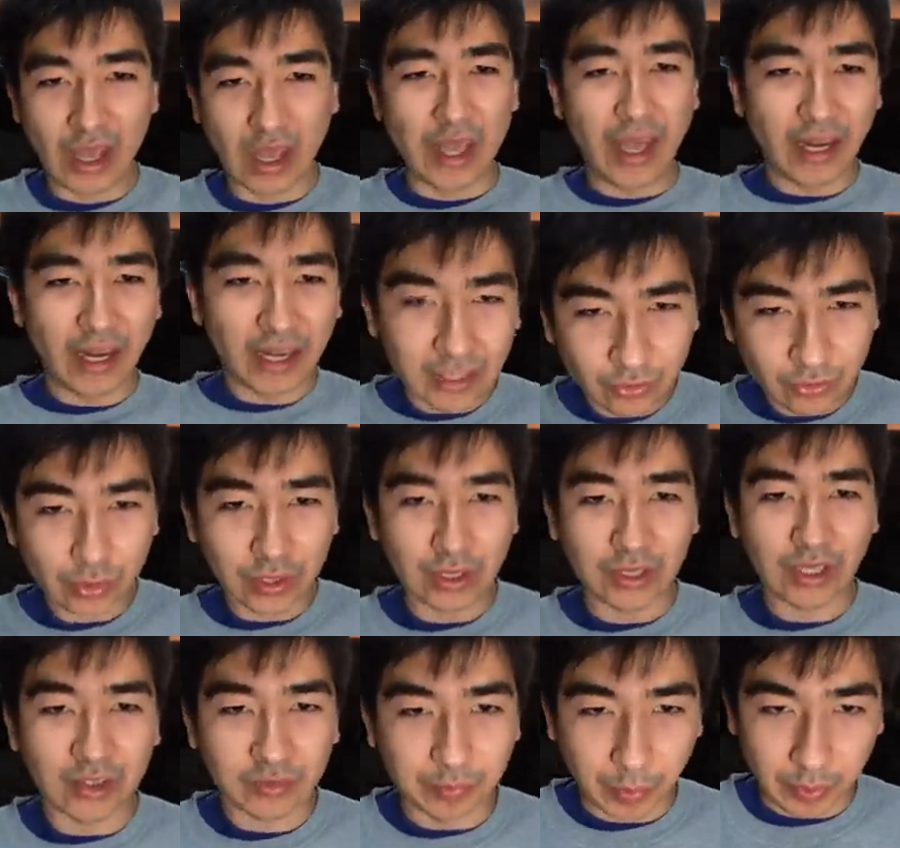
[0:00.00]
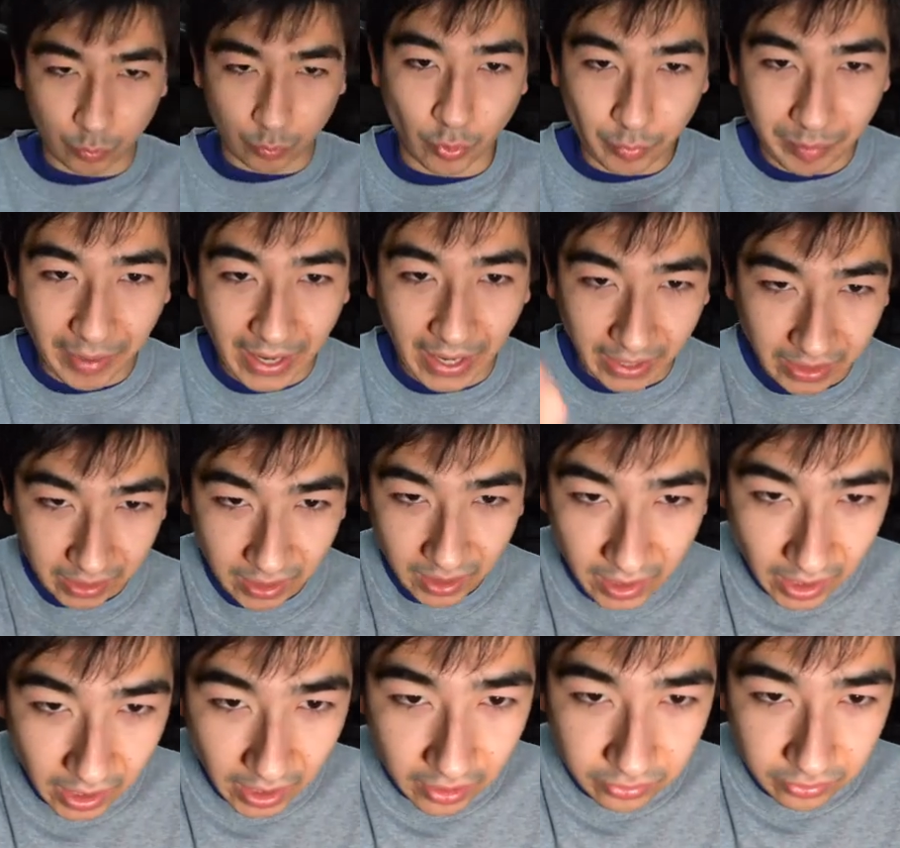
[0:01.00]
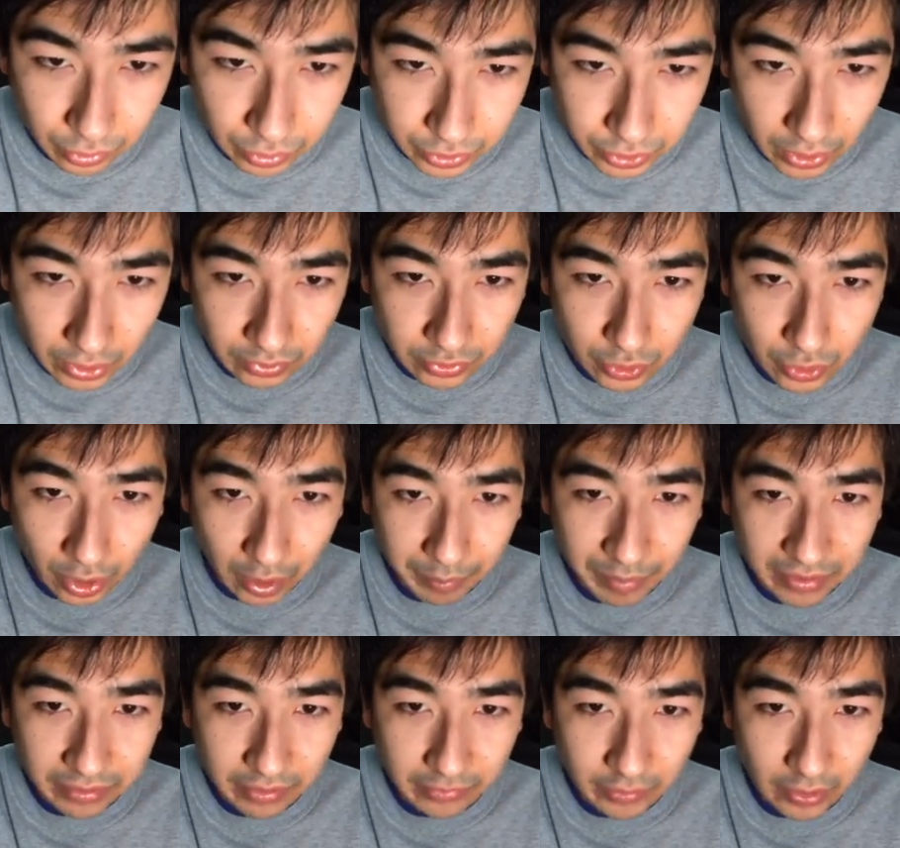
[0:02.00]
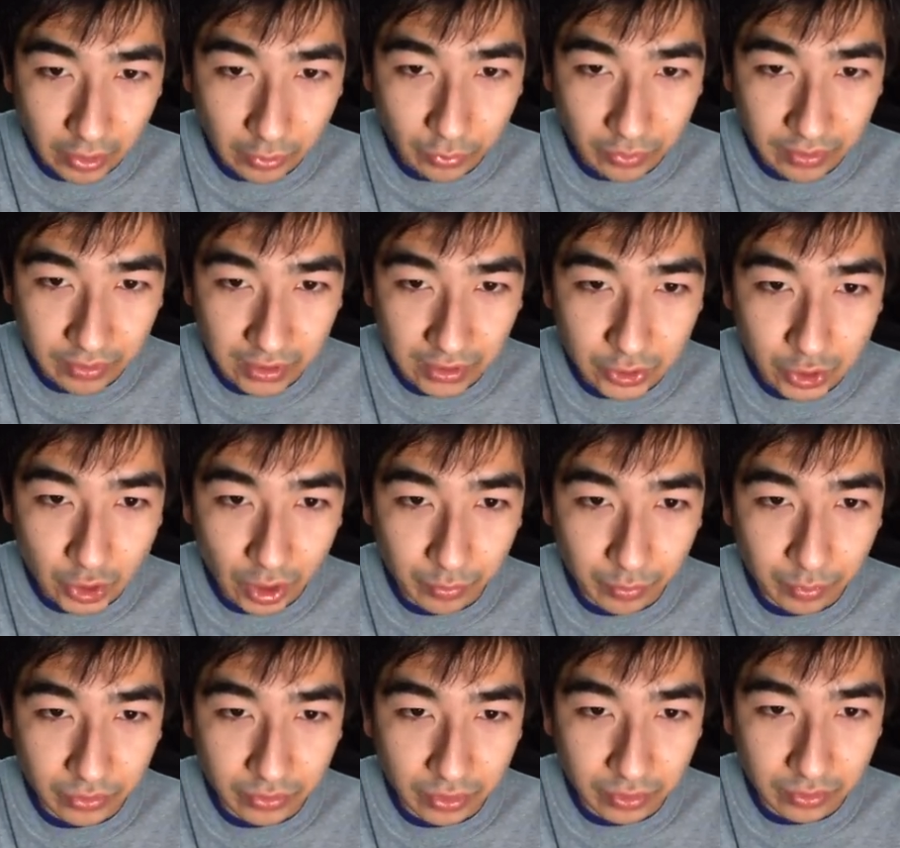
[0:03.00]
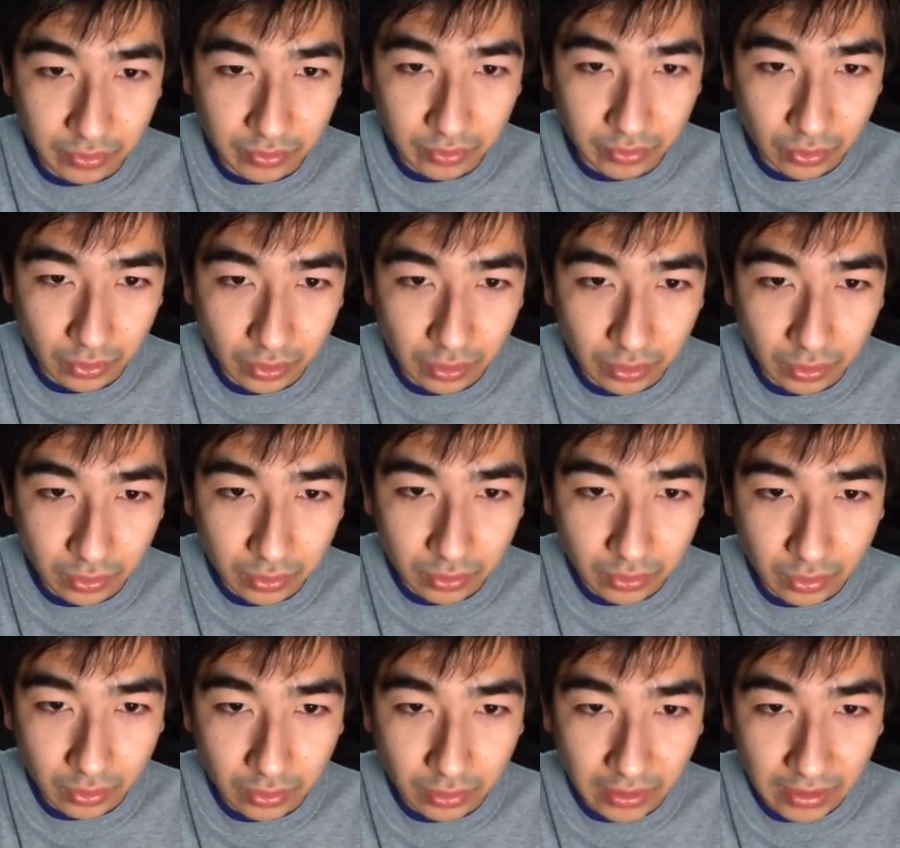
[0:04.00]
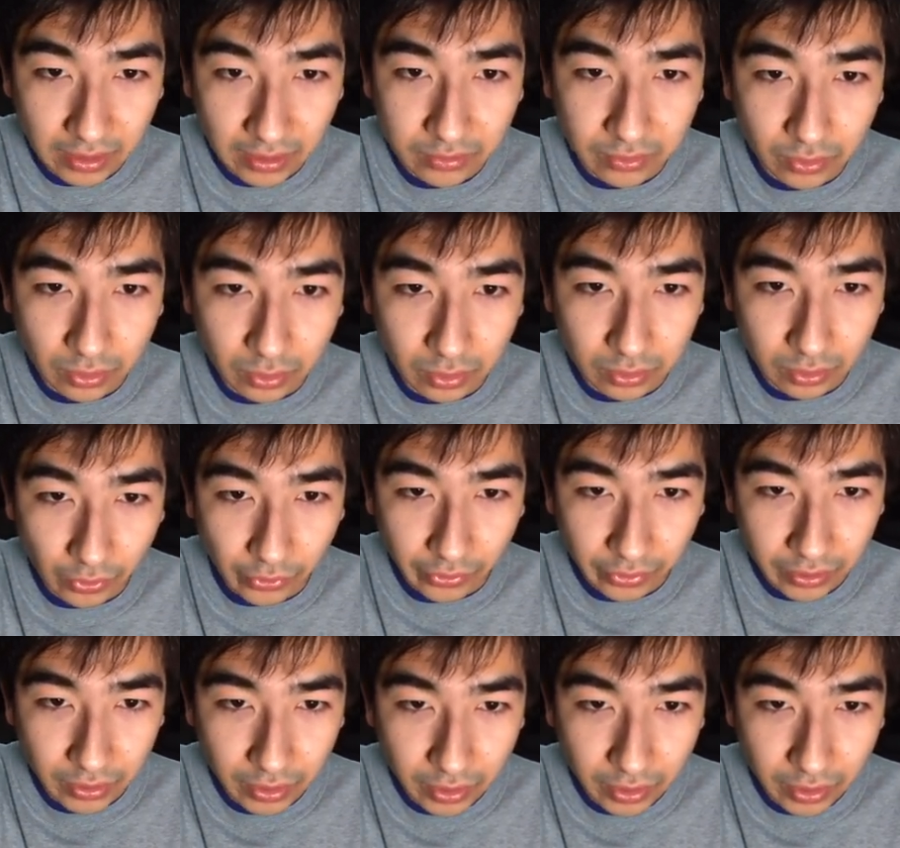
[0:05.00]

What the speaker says: It is what it is, but we're back. Soju this job, best of luck with that job, result is gonna lurk.